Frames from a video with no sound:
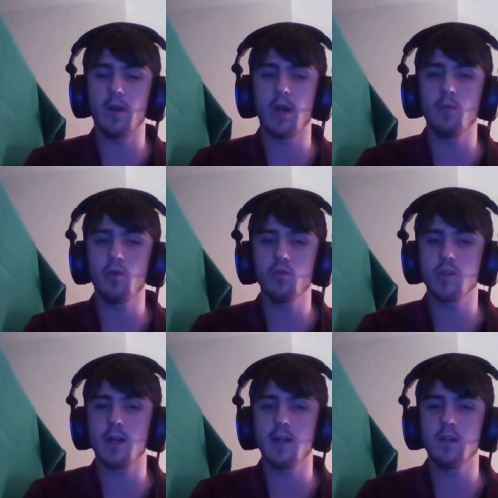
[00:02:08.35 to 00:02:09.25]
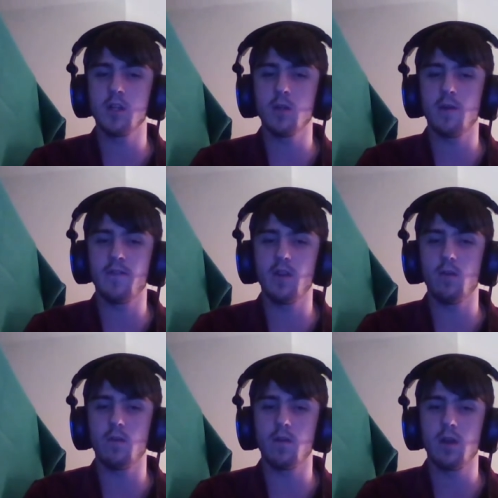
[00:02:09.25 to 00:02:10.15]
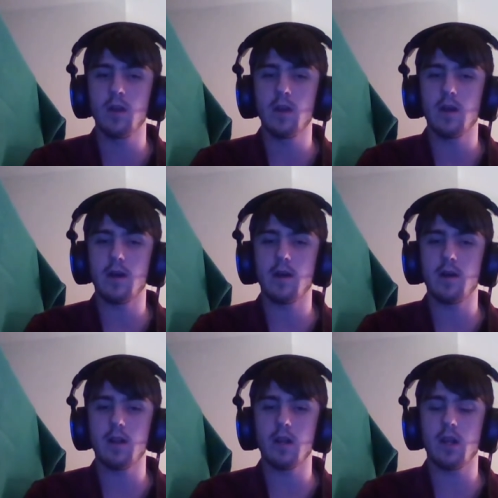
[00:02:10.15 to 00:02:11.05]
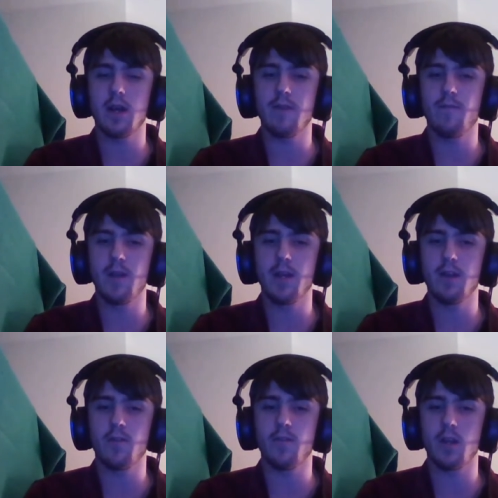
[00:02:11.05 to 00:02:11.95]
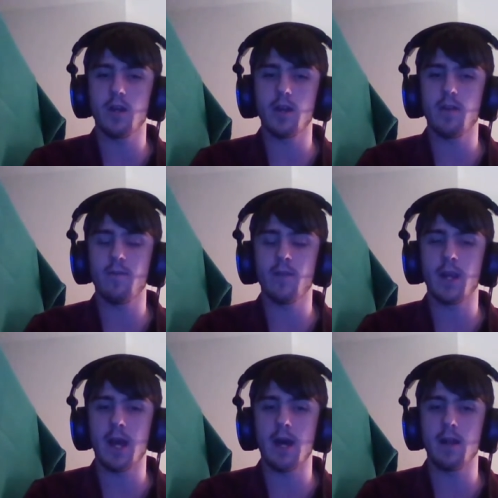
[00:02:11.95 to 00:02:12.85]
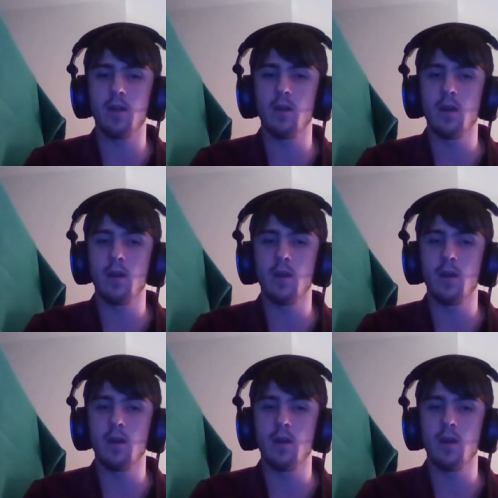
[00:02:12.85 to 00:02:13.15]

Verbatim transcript: I will try and do a few uh, live videos for you guys if I can